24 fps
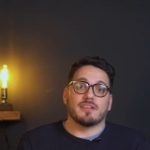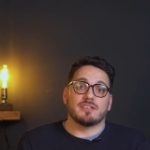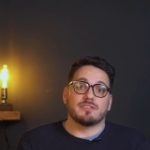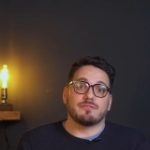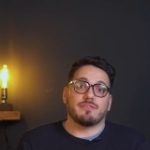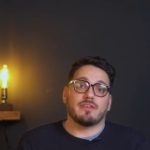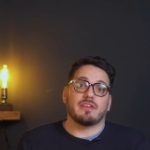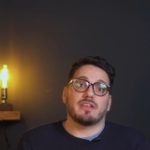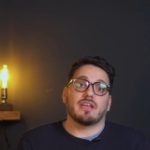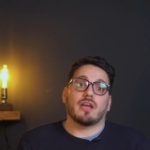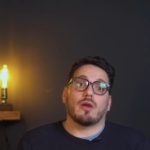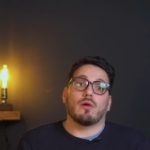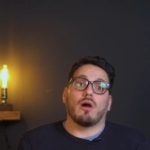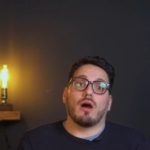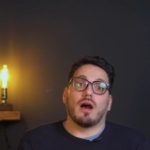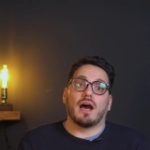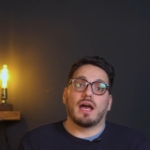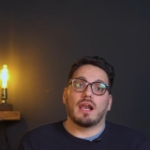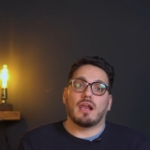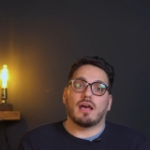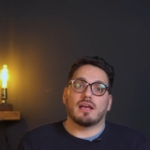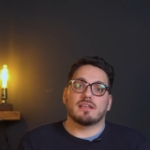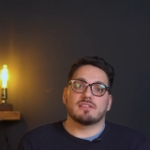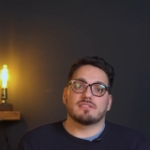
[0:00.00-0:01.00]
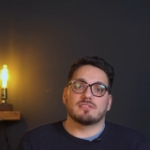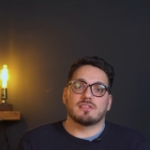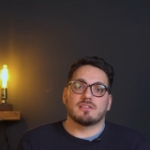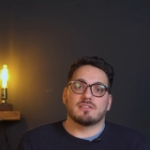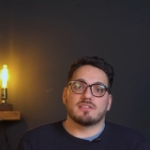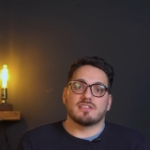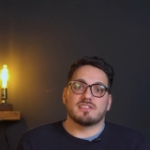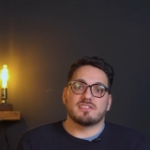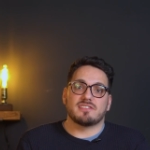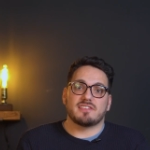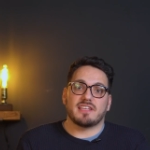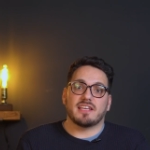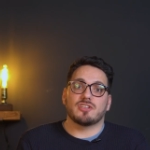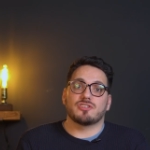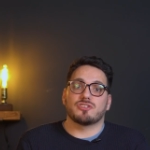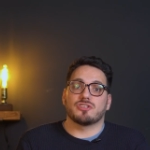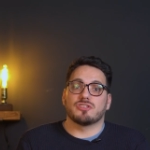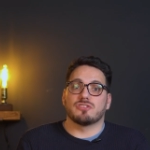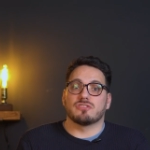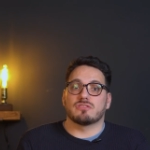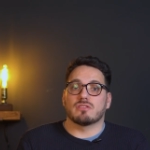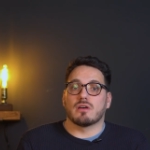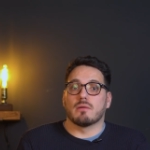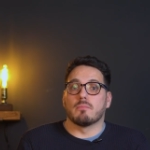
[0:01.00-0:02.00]
This video highlights the
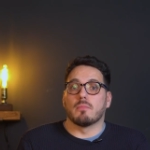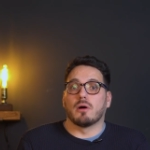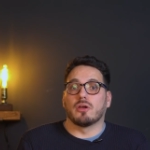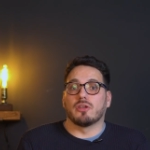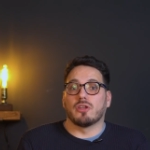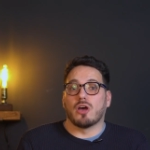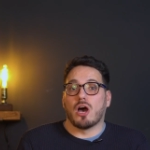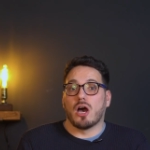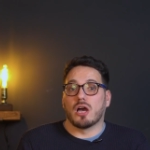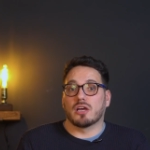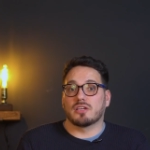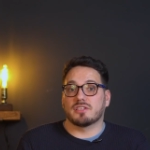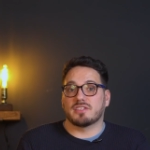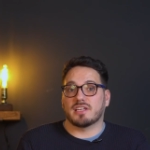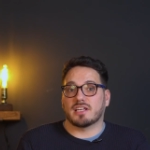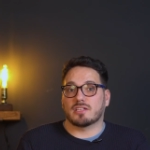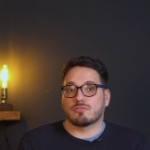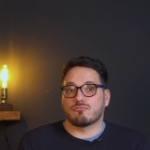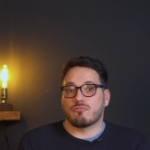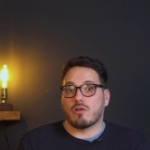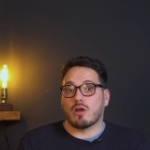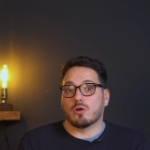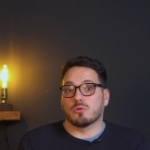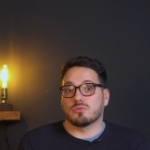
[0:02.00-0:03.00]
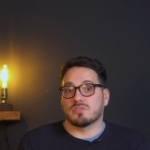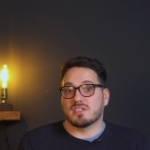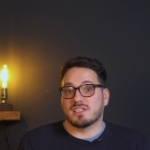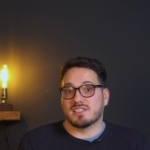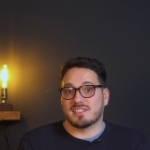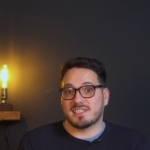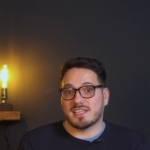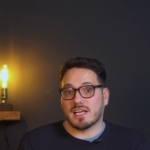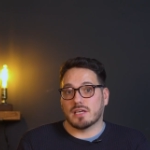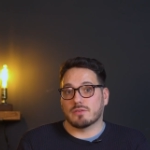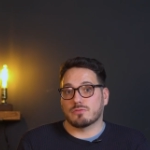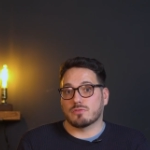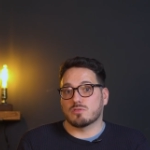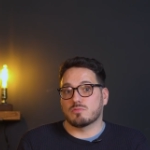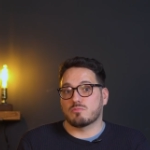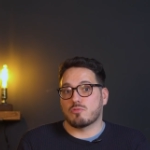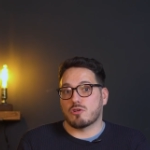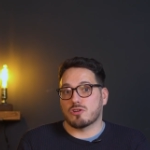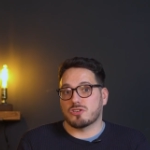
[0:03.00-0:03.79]
distinctions among architect roles in Salesforce